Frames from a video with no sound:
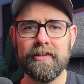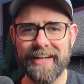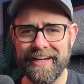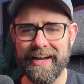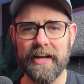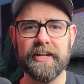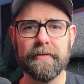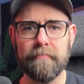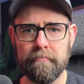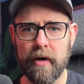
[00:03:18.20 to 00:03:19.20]

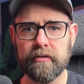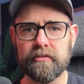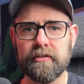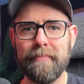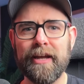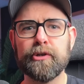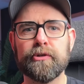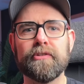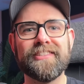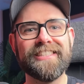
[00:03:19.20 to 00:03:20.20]
titanium models, make sure to